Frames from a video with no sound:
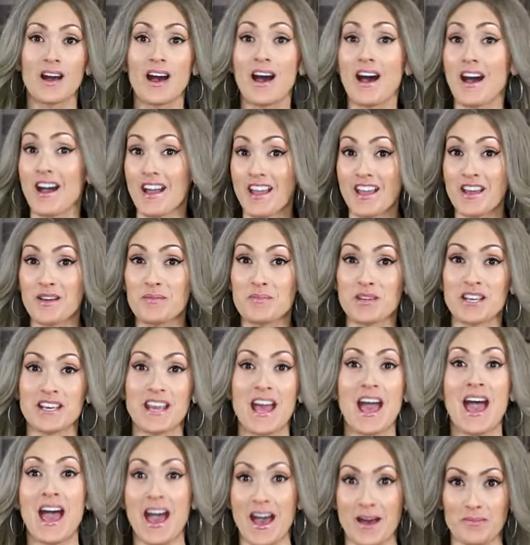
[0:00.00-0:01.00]
I have
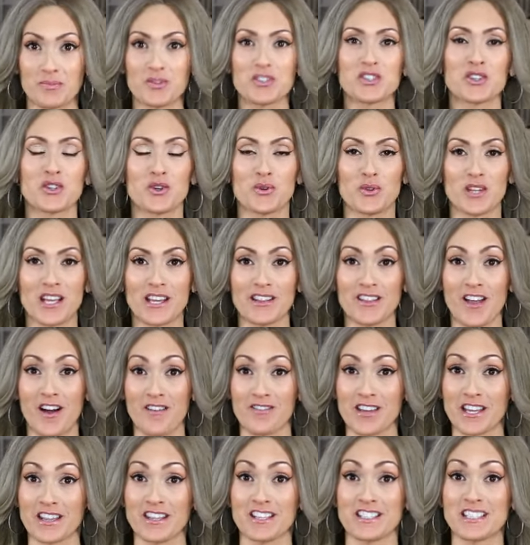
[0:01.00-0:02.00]
been absolutely
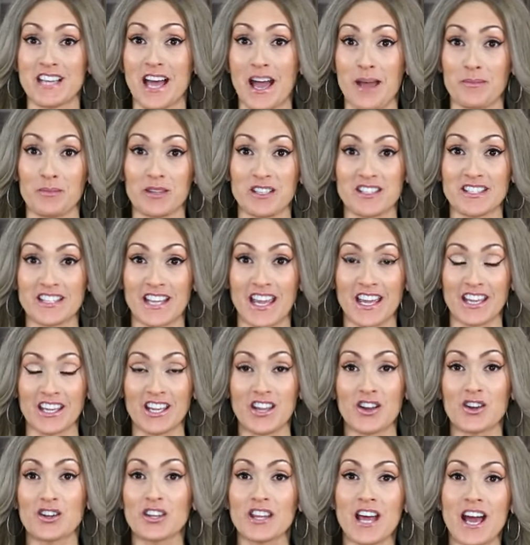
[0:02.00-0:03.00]
loving the Timeless
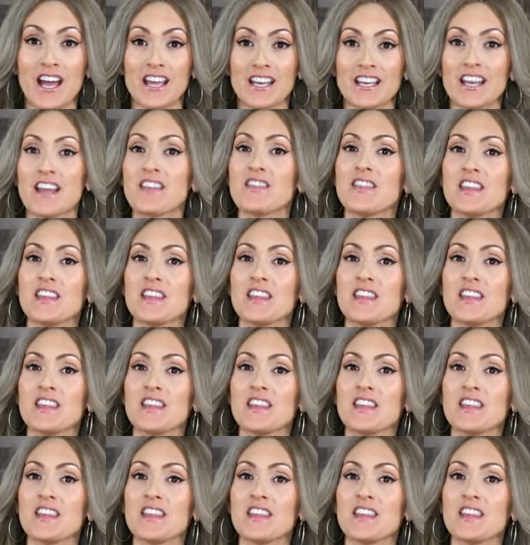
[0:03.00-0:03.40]
skincare line.